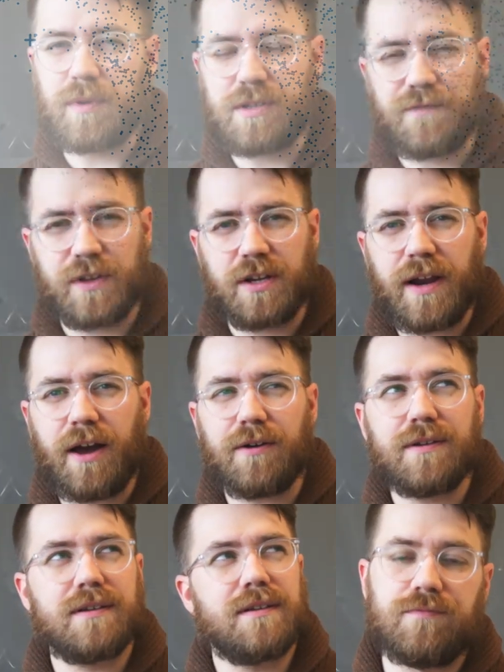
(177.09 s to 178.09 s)
me a minute to figure
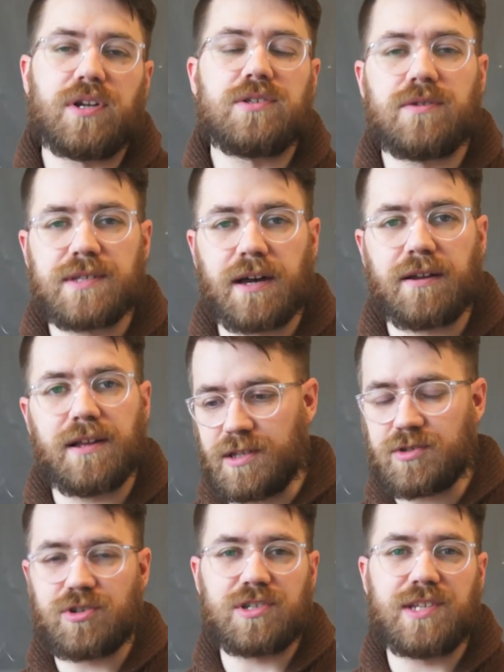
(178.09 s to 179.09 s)
out, but it turns out
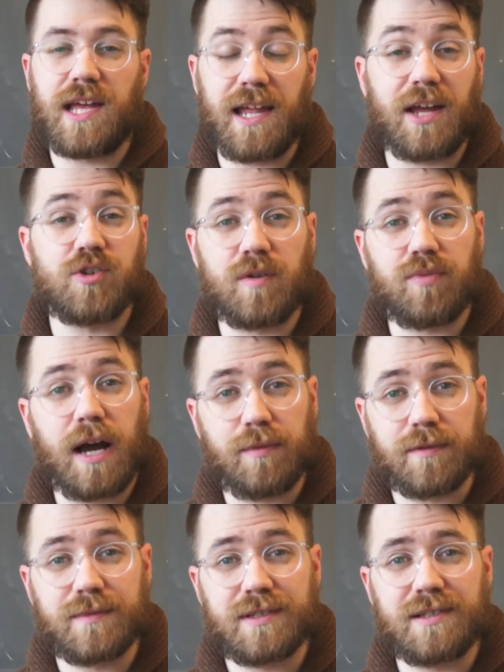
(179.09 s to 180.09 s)
these are just data entry
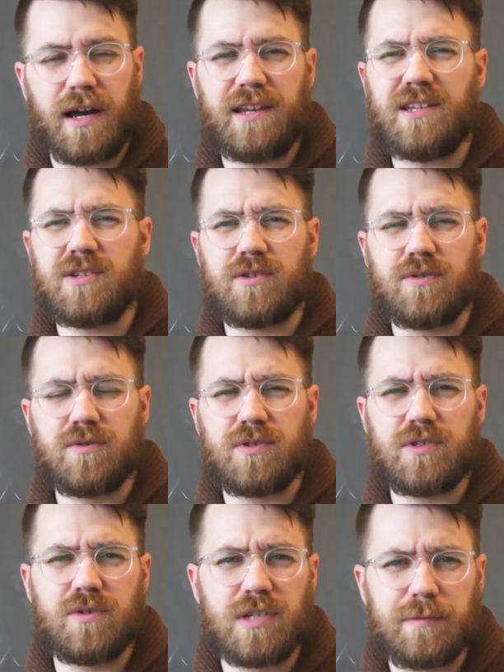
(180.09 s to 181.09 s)
problems. I didn't do
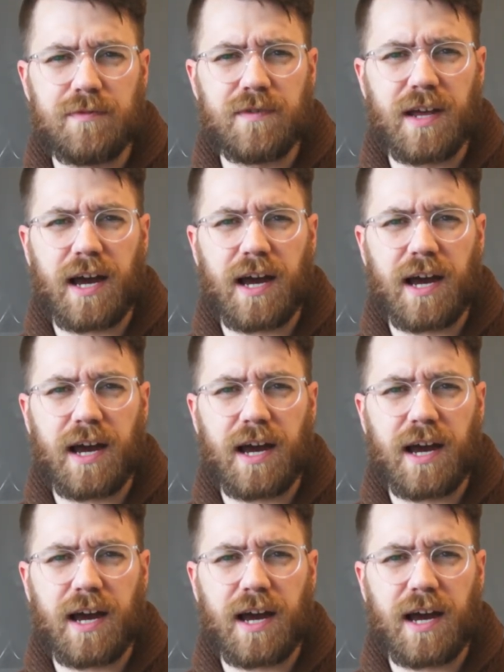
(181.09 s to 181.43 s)
too deep of a